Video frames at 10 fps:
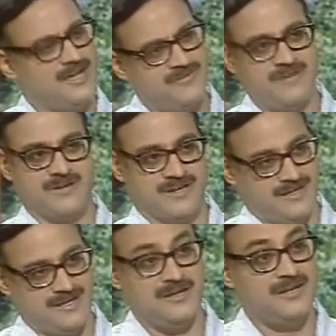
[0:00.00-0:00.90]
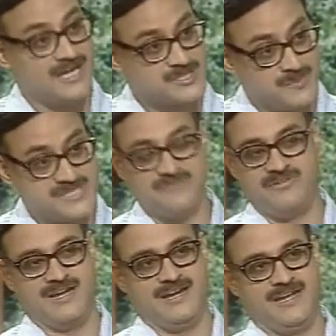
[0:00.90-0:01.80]
everywhere, in India
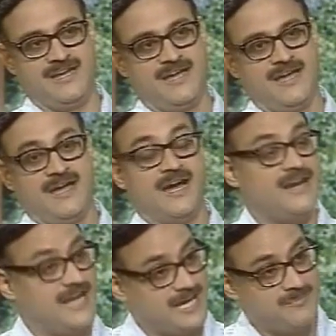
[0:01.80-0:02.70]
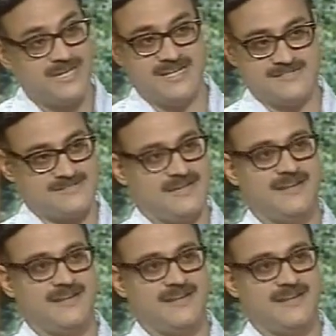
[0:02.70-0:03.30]
specifically. And diabetes,